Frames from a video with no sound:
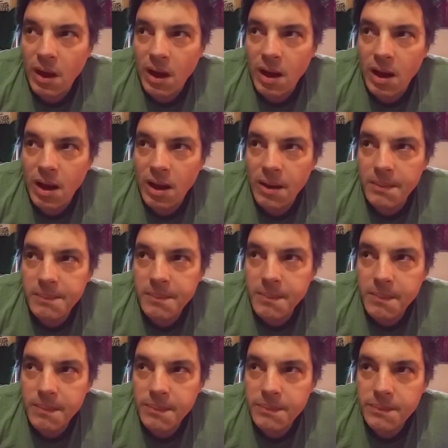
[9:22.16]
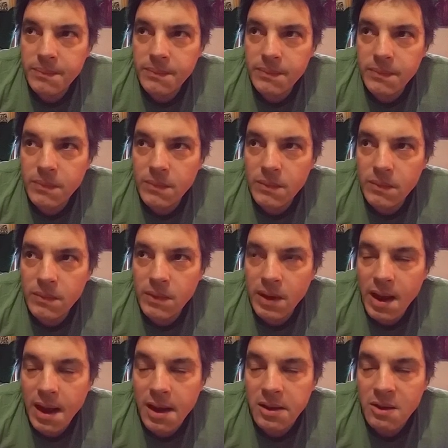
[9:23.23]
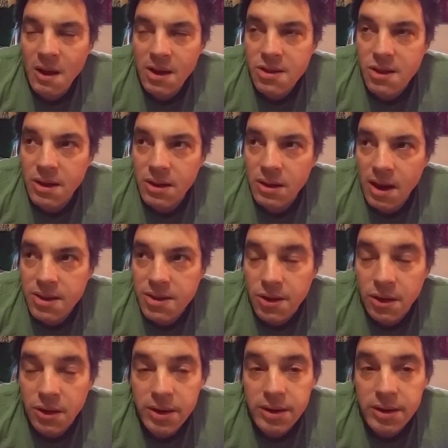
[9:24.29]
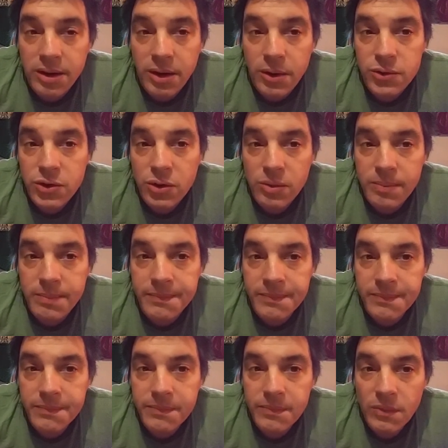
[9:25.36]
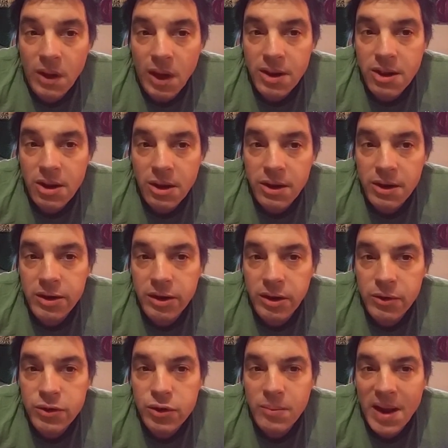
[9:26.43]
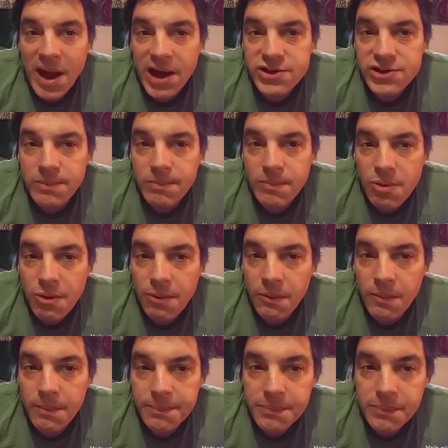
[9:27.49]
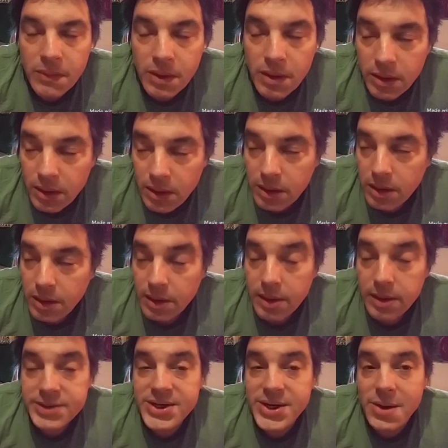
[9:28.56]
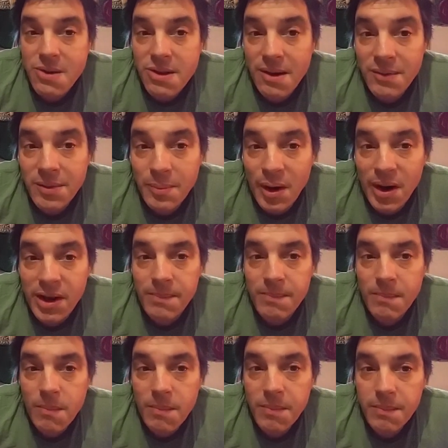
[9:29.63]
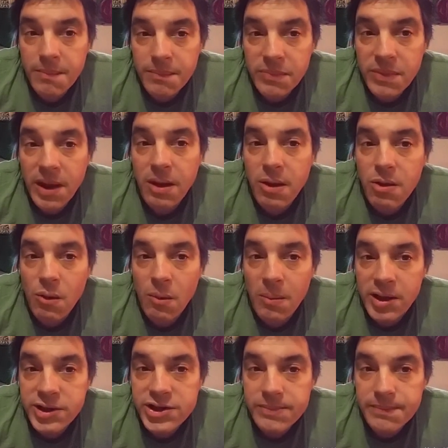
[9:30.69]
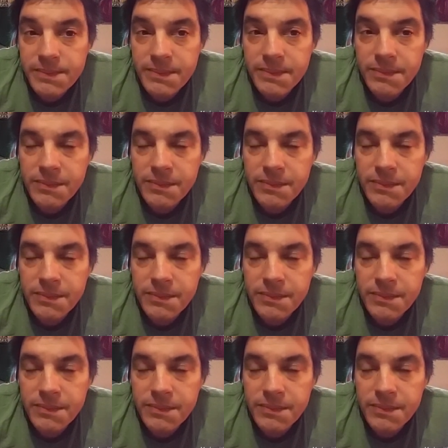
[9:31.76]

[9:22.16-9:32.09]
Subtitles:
Yeah, and lots of good YouTube action. So cheers, everybody. Thank you so much.